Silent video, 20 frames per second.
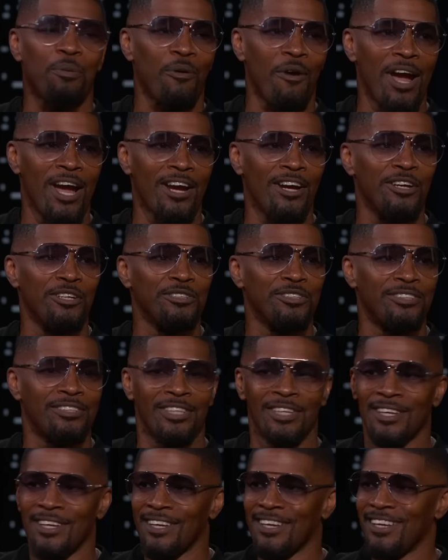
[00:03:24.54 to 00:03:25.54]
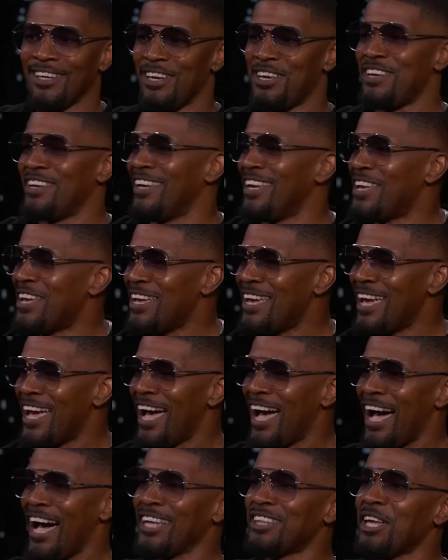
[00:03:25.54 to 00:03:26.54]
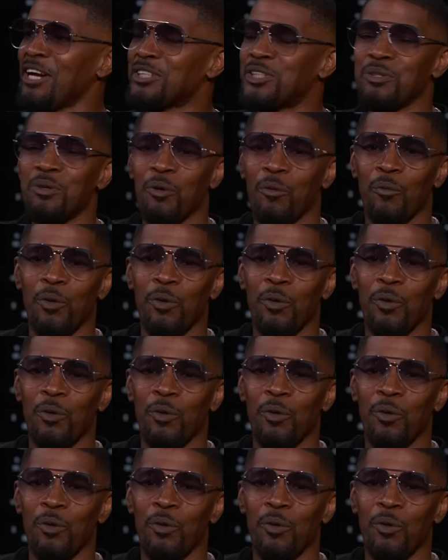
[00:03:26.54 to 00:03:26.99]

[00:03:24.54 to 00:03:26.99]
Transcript: Pryor's. I thought you were